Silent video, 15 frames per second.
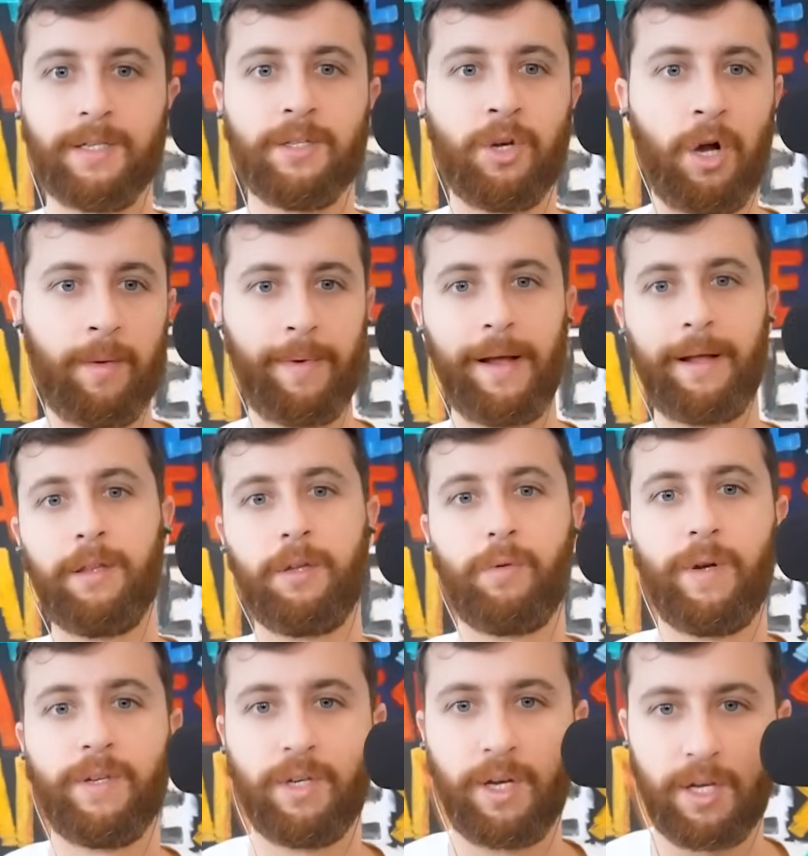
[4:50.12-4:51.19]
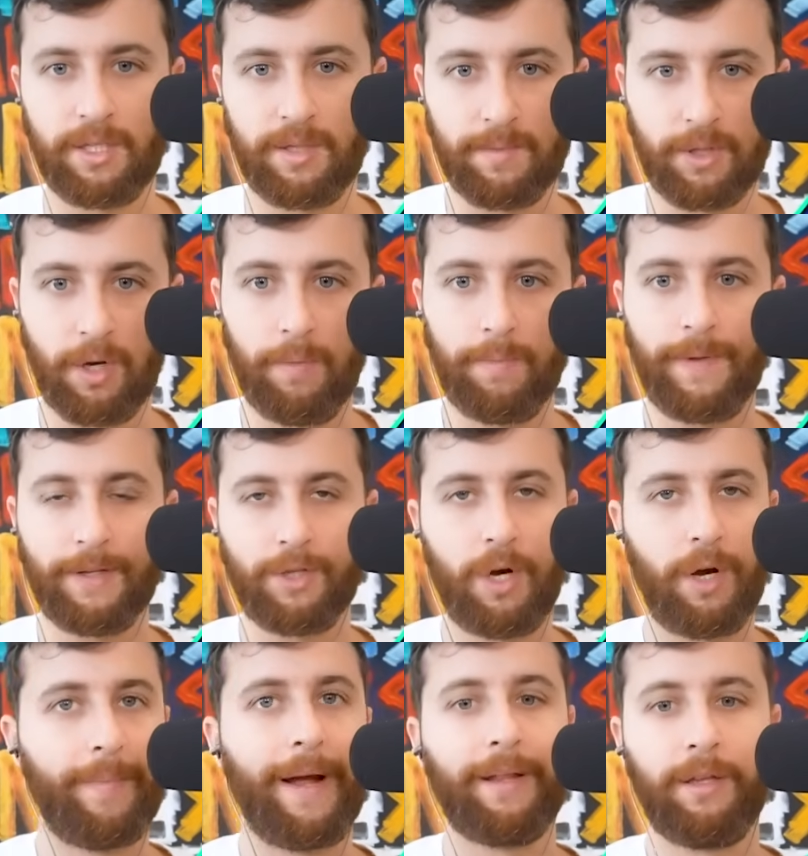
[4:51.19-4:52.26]
it automatically creates a custom scope that's
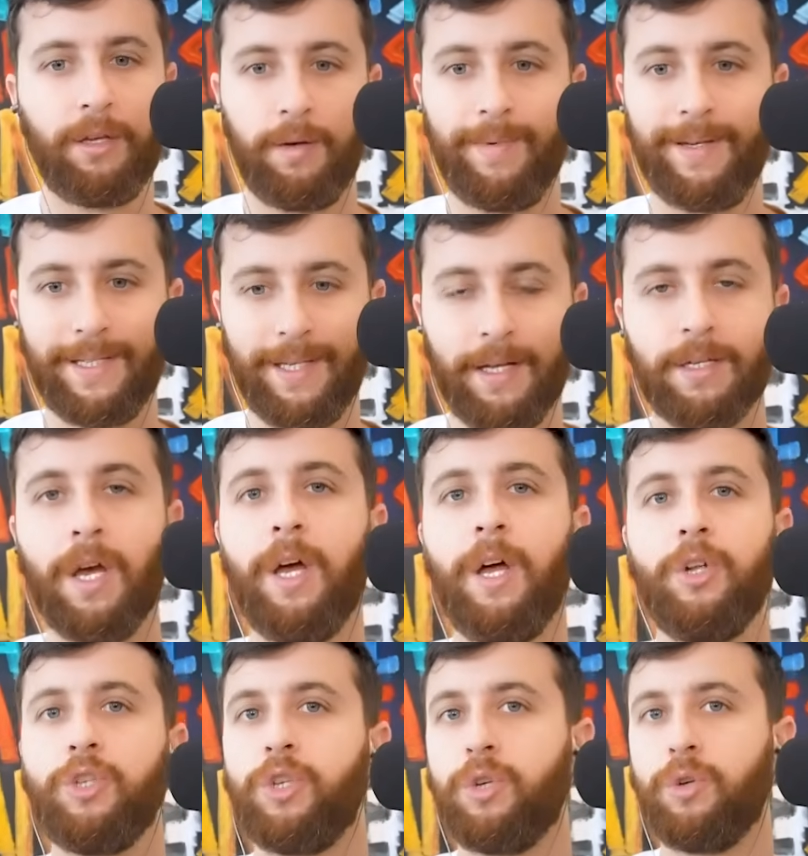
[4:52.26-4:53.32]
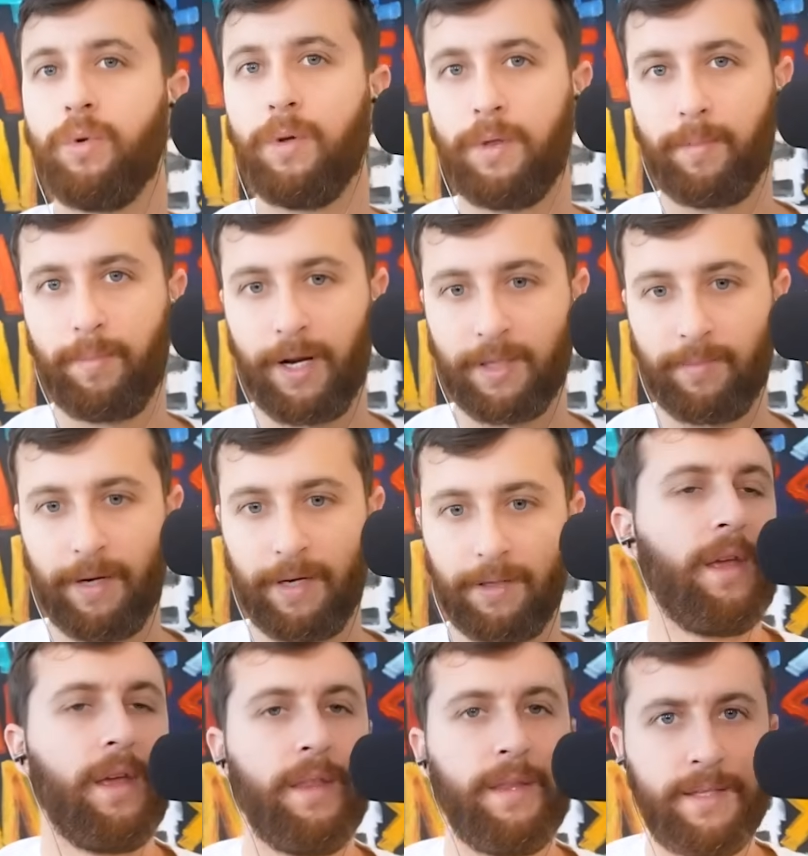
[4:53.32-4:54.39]
automatically going to be sent to the prospect.
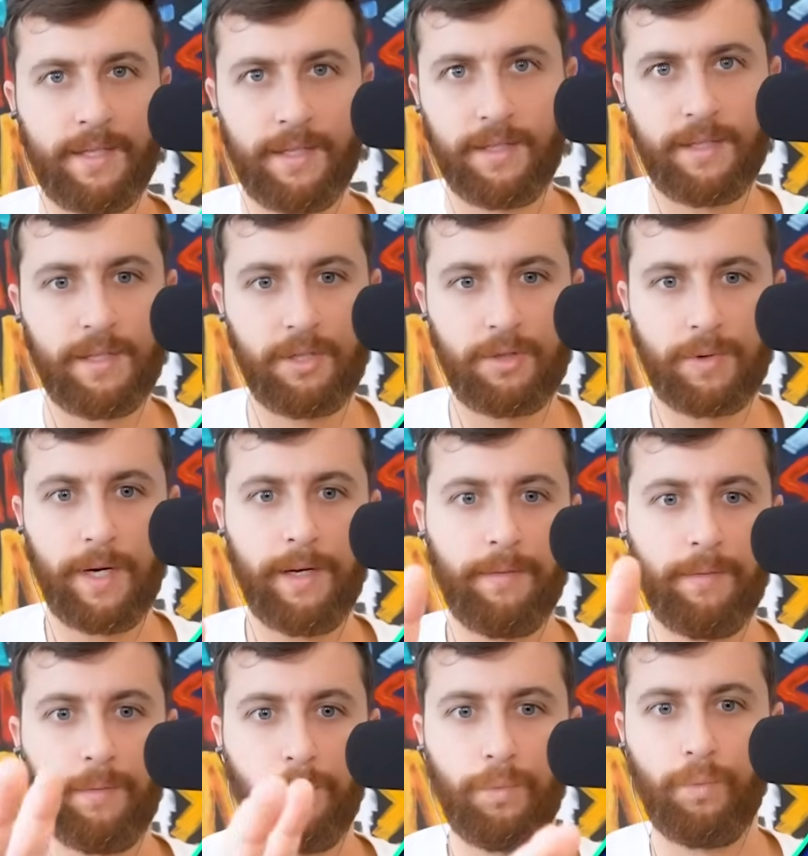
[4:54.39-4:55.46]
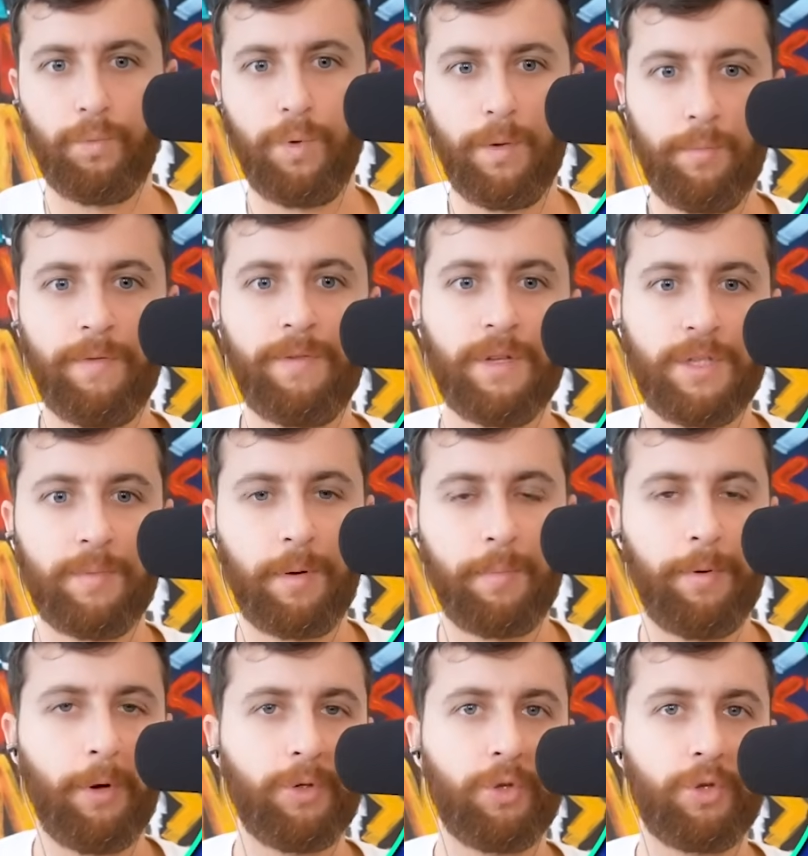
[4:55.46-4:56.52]
In this instance, right, we moved it to
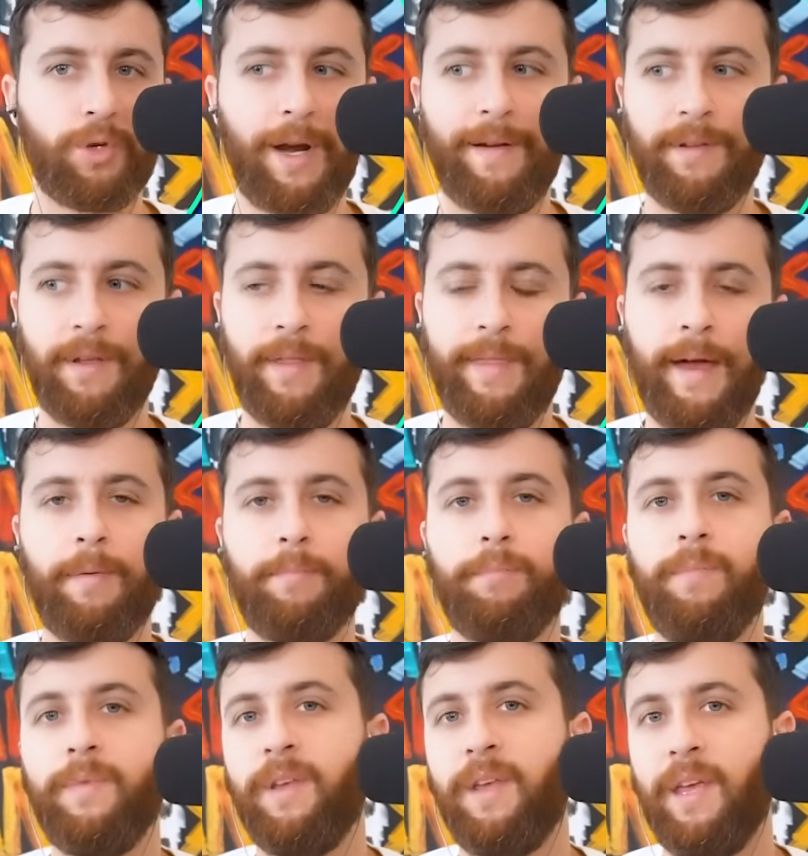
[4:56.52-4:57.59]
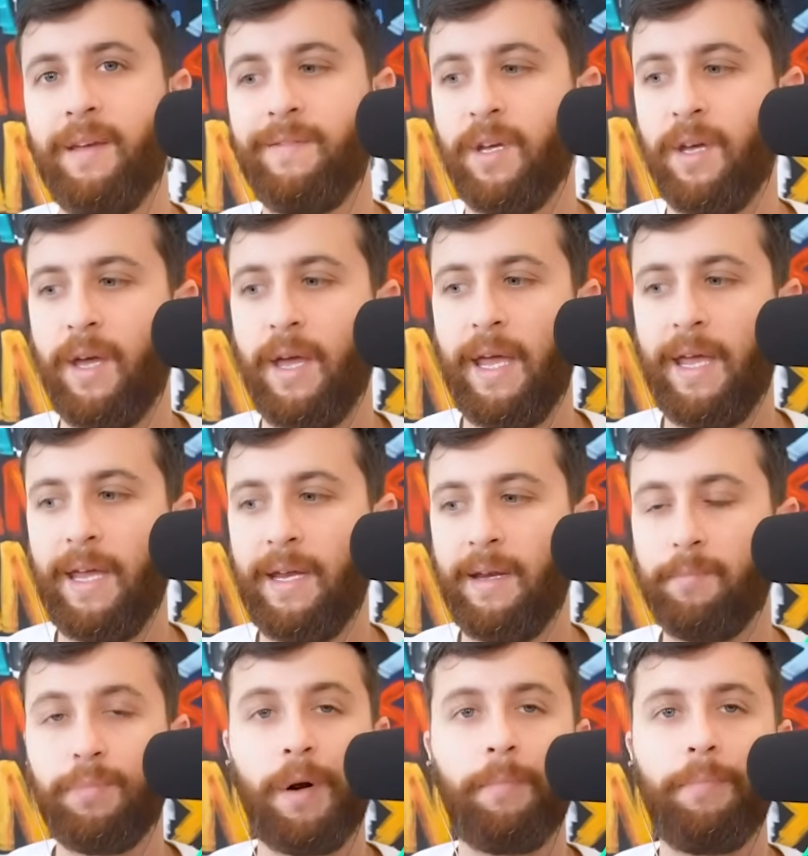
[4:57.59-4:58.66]
proposal drafted. That gave
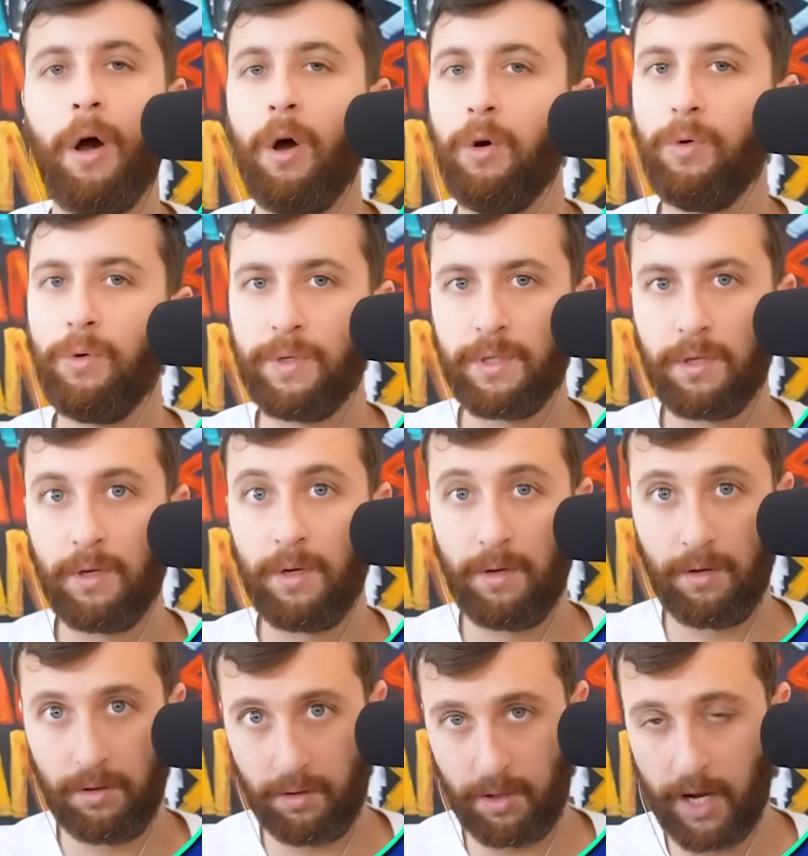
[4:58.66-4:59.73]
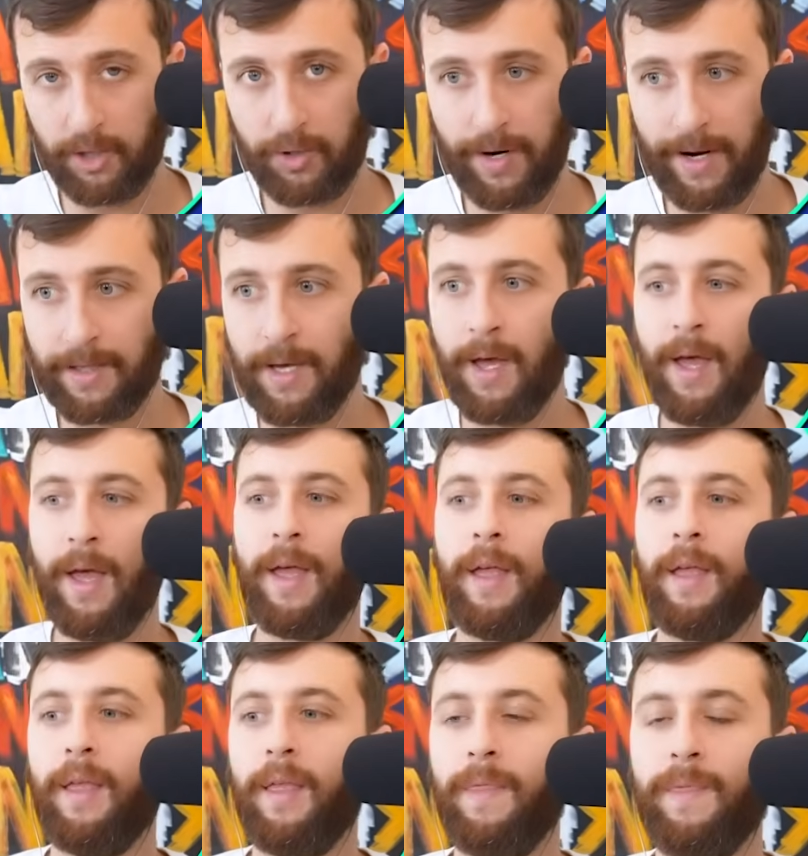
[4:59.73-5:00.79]
a proposed contract.
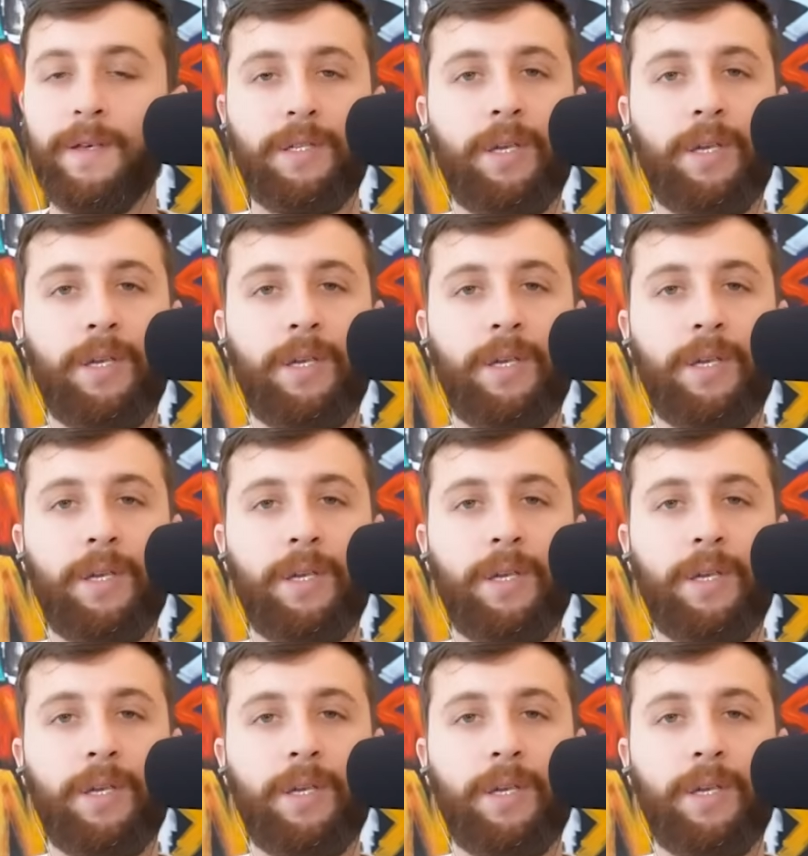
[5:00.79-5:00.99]
This